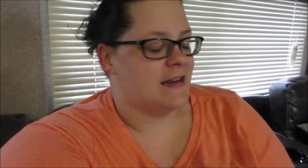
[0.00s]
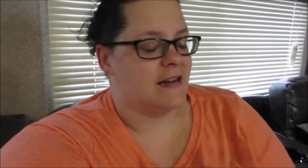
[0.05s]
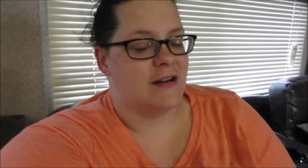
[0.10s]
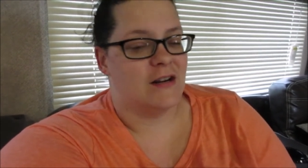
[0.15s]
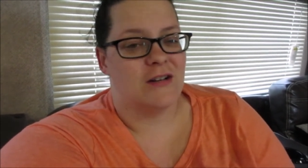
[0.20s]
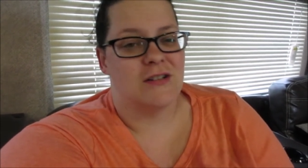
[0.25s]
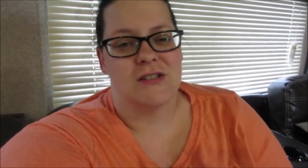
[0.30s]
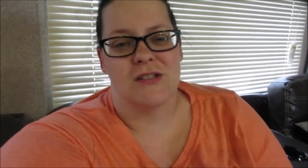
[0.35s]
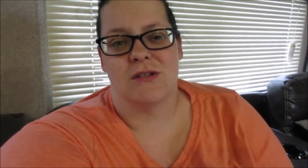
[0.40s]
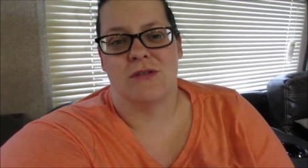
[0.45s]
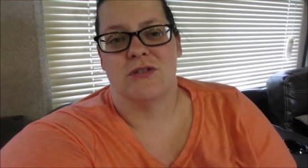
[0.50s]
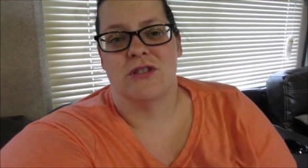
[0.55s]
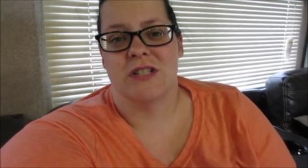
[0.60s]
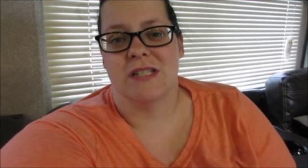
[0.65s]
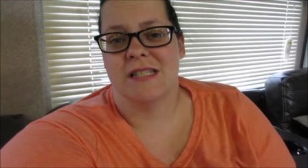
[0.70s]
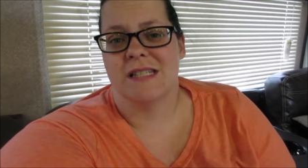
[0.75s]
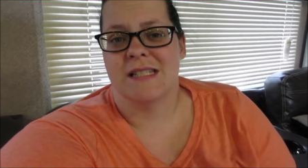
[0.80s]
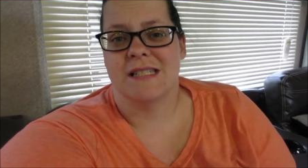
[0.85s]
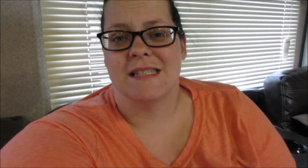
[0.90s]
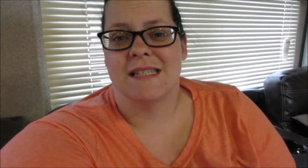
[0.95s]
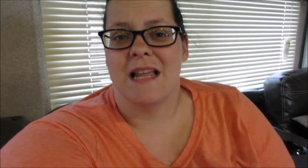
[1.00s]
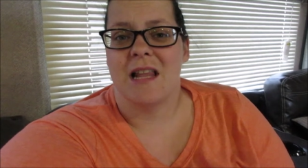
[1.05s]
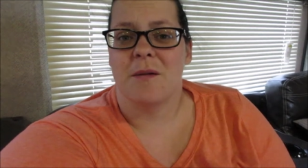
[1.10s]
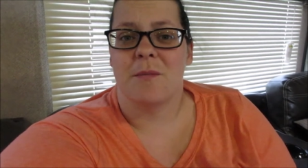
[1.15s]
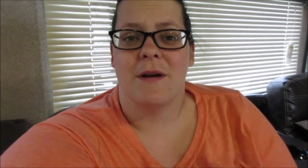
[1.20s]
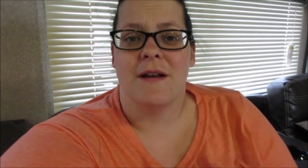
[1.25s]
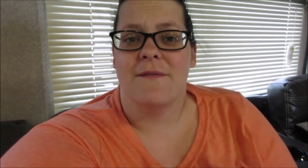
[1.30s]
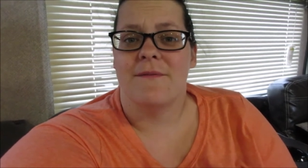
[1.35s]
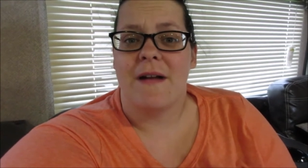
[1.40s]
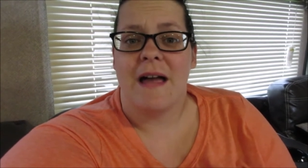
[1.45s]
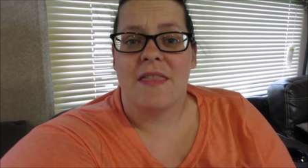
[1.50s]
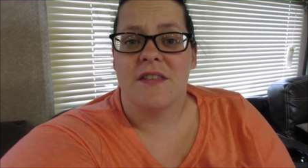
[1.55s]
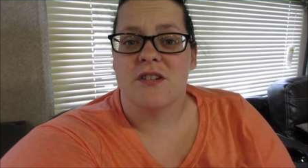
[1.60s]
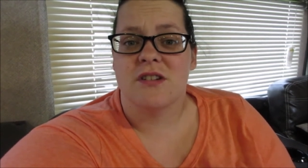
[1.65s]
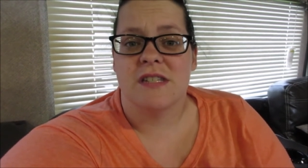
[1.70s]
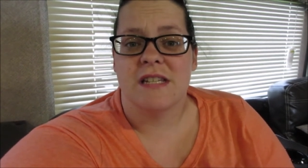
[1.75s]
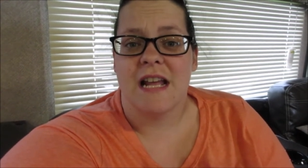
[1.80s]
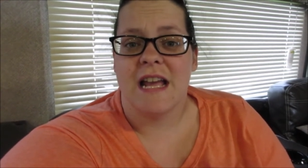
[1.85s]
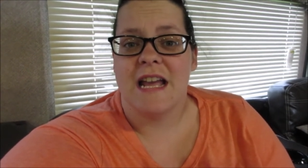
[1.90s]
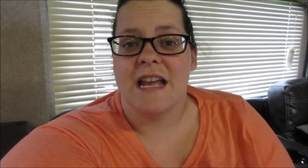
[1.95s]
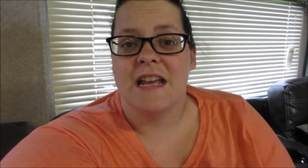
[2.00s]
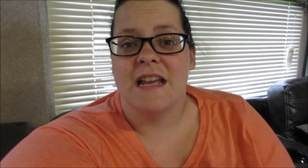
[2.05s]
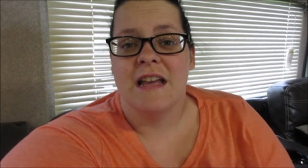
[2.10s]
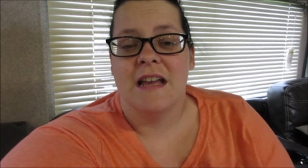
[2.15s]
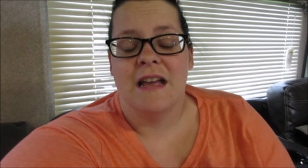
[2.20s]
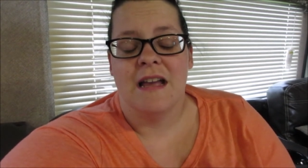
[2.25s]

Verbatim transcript: and also just to celebrate Father's Day.